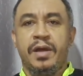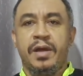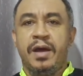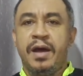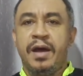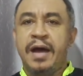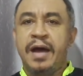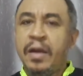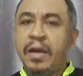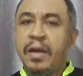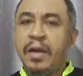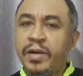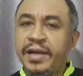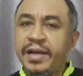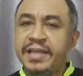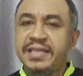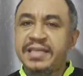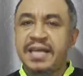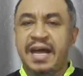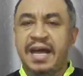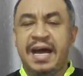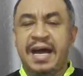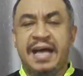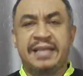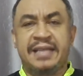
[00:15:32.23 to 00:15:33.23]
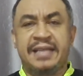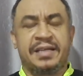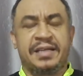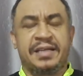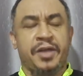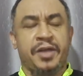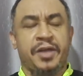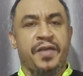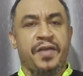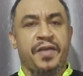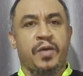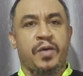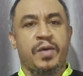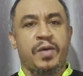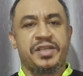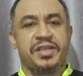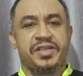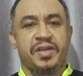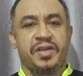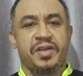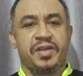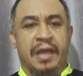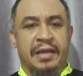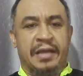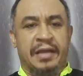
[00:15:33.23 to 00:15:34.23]
I wanted to ask another
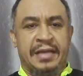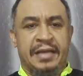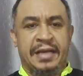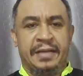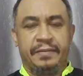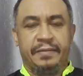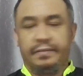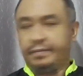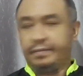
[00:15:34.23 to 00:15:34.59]
question, Aga.